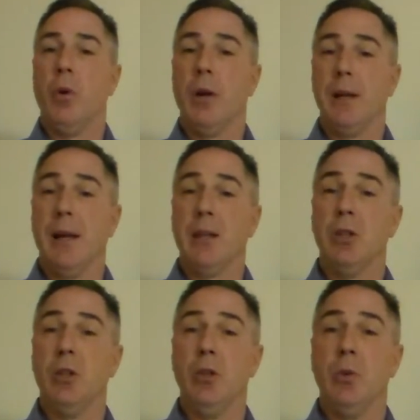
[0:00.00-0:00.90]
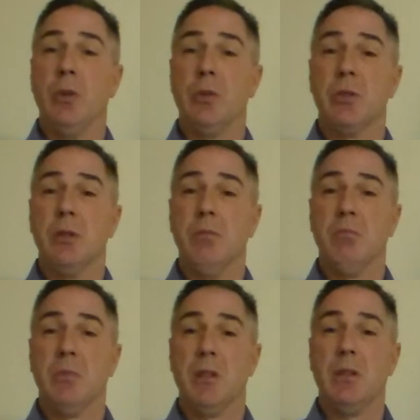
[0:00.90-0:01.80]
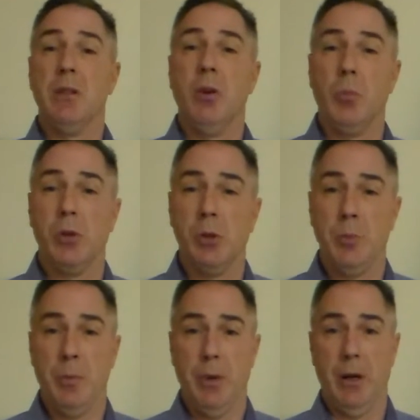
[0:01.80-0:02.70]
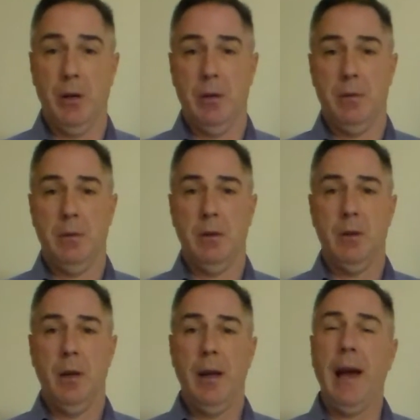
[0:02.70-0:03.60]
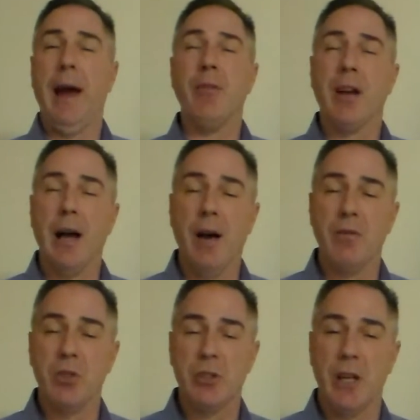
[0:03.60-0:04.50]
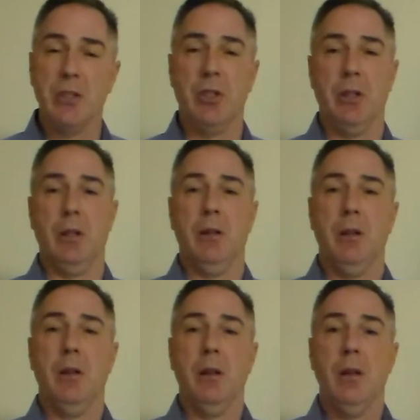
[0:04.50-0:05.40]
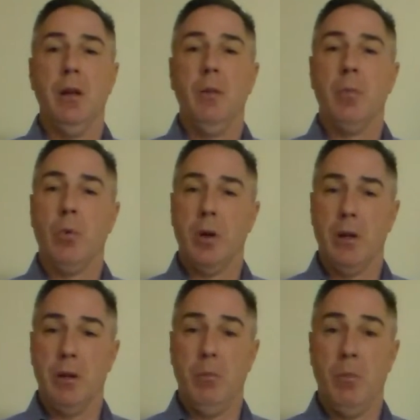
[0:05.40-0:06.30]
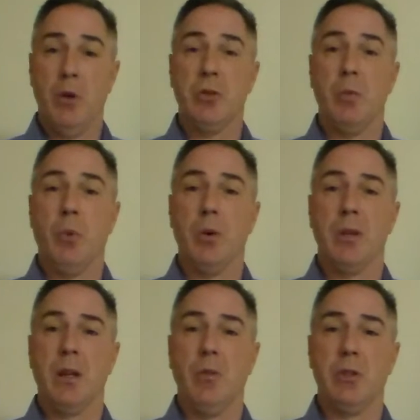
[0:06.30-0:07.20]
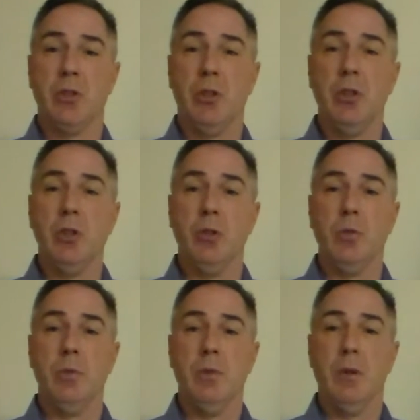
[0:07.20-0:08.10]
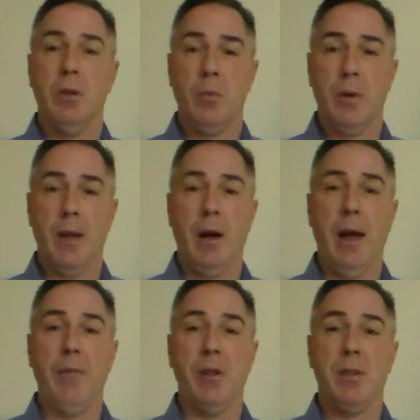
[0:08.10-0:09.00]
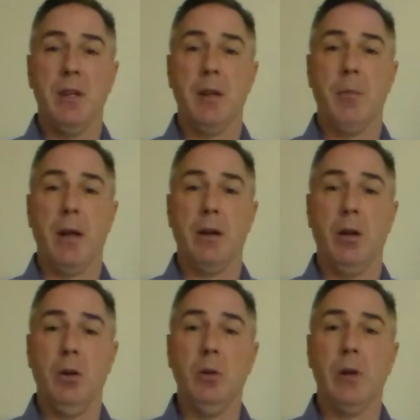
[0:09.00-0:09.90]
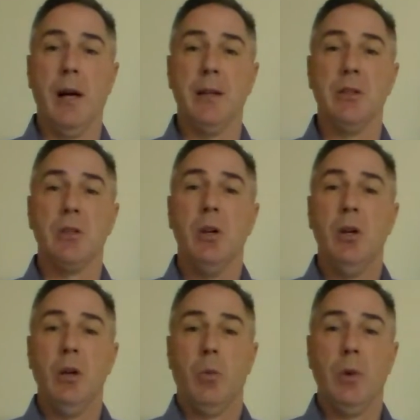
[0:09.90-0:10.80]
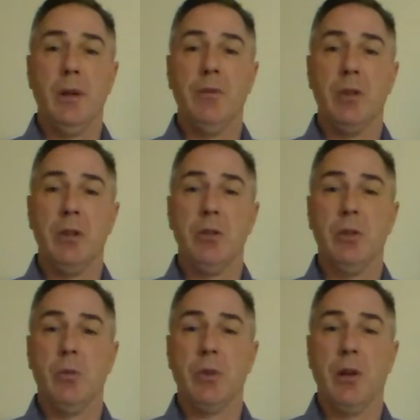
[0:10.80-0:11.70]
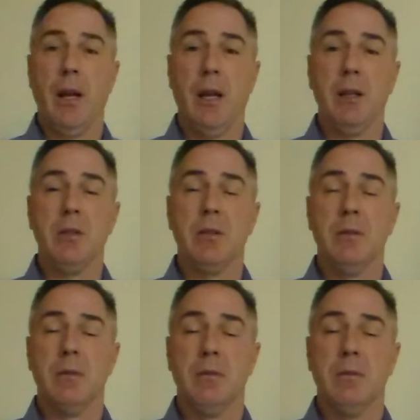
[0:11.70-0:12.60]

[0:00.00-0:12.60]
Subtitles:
What I'd like you to do is get to know them a little bit better. Have a conversation. But the most important thing I want you to do, without having to think about it a whole lot, is whatever they're doing with their hands,